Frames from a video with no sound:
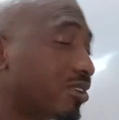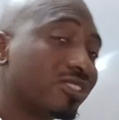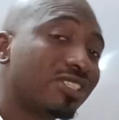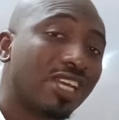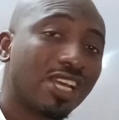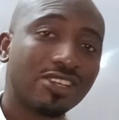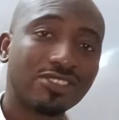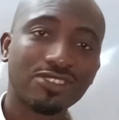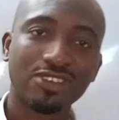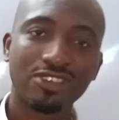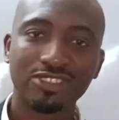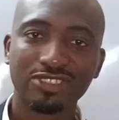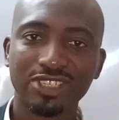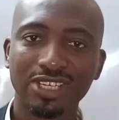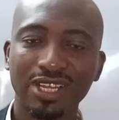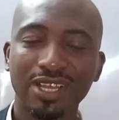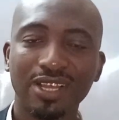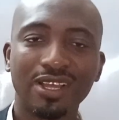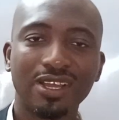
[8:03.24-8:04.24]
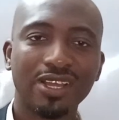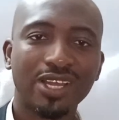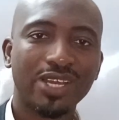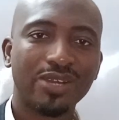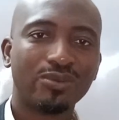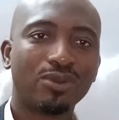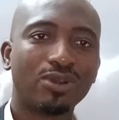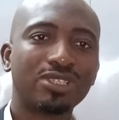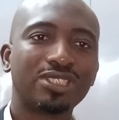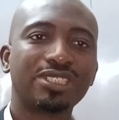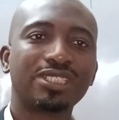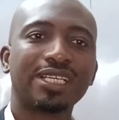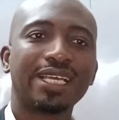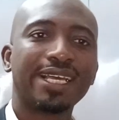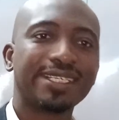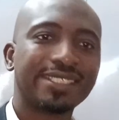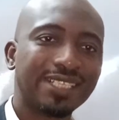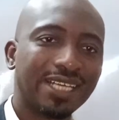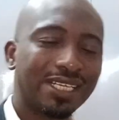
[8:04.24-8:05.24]
tells us what
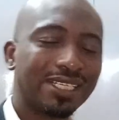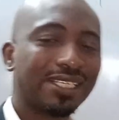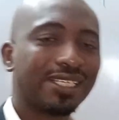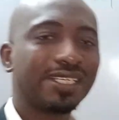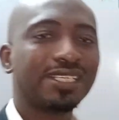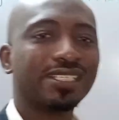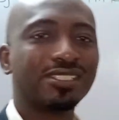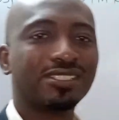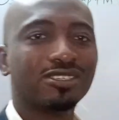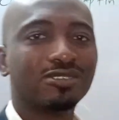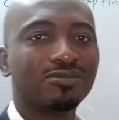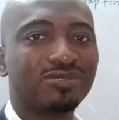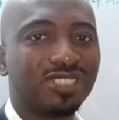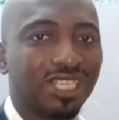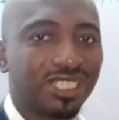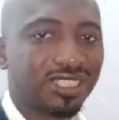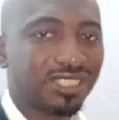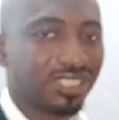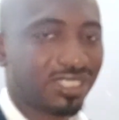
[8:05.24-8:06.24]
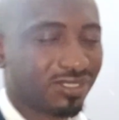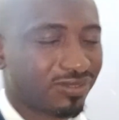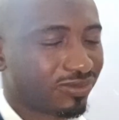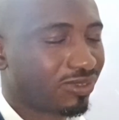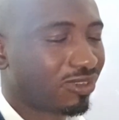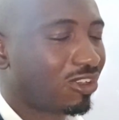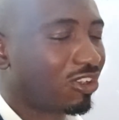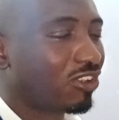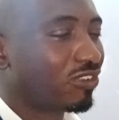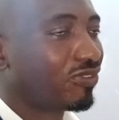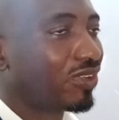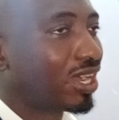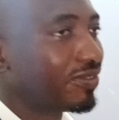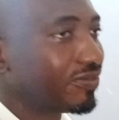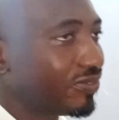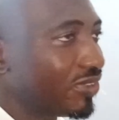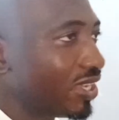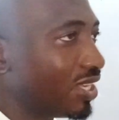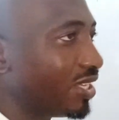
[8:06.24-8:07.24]
exactly is the objective of
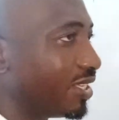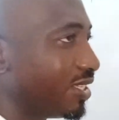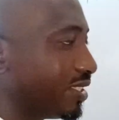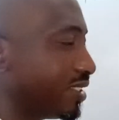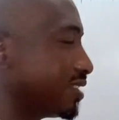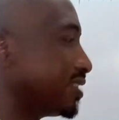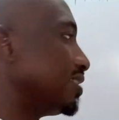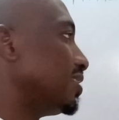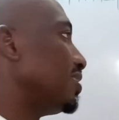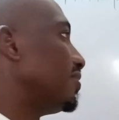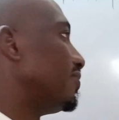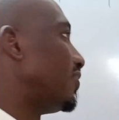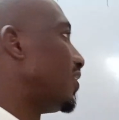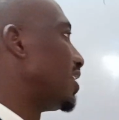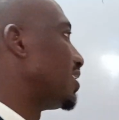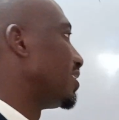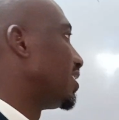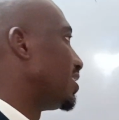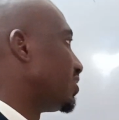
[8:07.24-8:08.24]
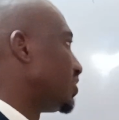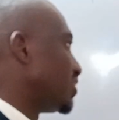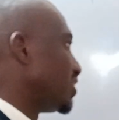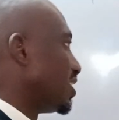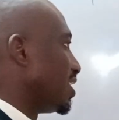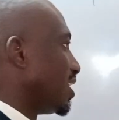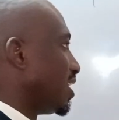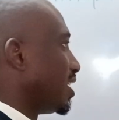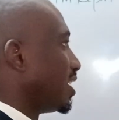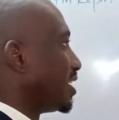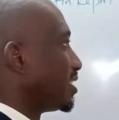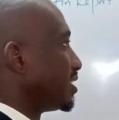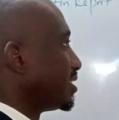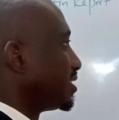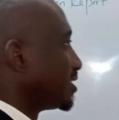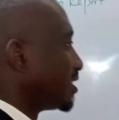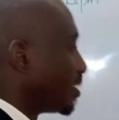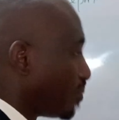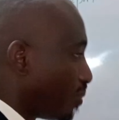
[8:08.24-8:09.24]
availing financial
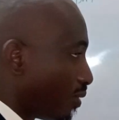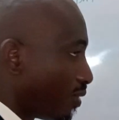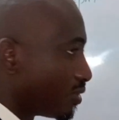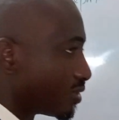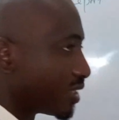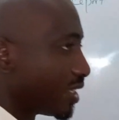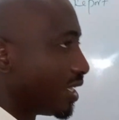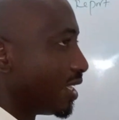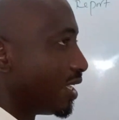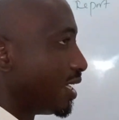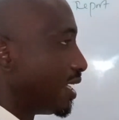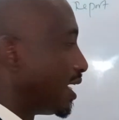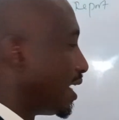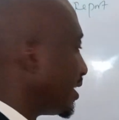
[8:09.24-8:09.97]
report. And